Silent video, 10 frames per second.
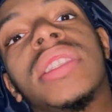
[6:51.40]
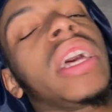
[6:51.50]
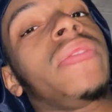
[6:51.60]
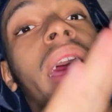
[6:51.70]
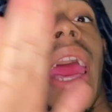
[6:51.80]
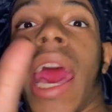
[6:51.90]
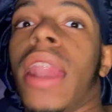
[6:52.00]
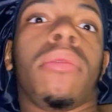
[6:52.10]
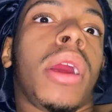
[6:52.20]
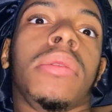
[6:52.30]
stuff that I
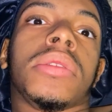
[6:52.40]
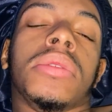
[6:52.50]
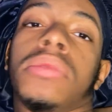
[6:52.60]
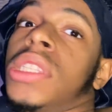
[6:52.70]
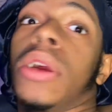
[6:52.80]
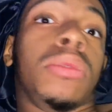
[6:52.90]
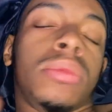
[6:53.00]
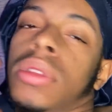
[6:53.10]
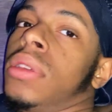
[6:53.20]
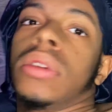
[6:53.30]
don't go to, so
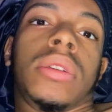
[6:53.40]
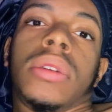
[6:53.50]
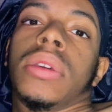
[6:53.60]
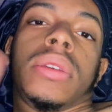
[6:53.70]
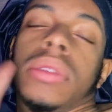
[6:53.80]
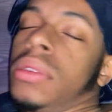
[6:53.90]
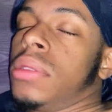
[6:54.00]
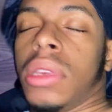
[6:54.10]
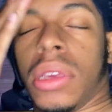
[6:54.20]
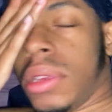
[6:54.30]

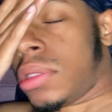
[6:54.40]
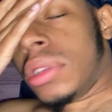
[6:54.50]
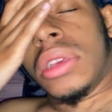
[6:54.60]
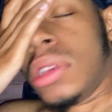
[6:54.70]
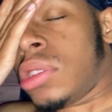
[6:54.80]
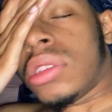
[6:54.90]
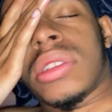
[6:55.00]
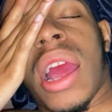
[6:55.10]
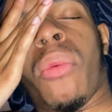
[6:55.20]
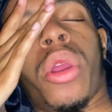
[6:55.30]
it's it's it's just
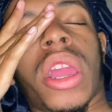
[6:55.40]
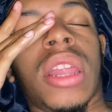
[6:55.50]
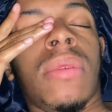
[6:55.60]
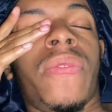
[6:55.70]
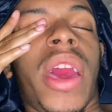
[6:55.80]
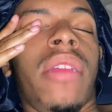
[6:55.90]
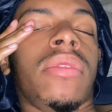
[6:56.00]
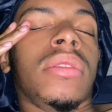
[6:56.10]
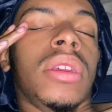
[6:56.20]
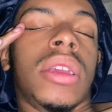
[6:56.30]
not working in my
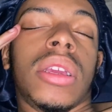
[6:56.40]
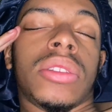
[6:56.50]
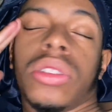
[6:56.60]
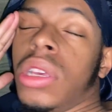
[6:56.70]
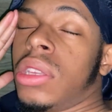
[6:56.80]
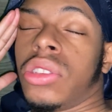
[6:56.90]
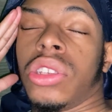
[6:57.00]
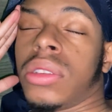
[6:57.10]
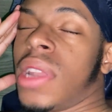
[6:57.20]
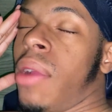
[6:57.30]
favor. It's it's
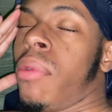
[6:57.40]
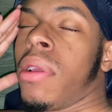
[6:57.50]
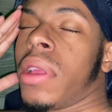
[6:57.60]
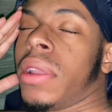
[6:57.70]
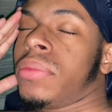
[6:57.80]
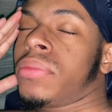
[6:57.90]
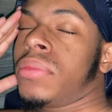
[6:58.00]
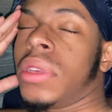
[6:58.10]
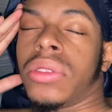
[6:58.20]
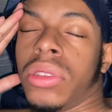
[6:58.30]
just not working.
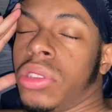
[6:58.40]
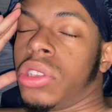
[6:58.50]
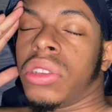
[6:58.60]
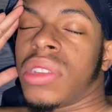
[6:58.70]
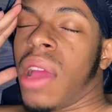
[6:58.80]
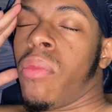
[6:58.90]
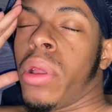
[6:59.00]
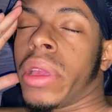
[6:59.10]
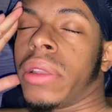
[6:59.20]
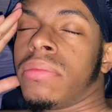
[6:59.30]
It's it's just not
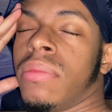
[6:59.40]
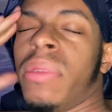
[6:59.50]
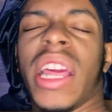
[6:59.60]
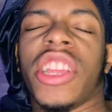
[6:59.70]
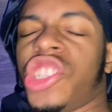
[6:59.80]
working. But it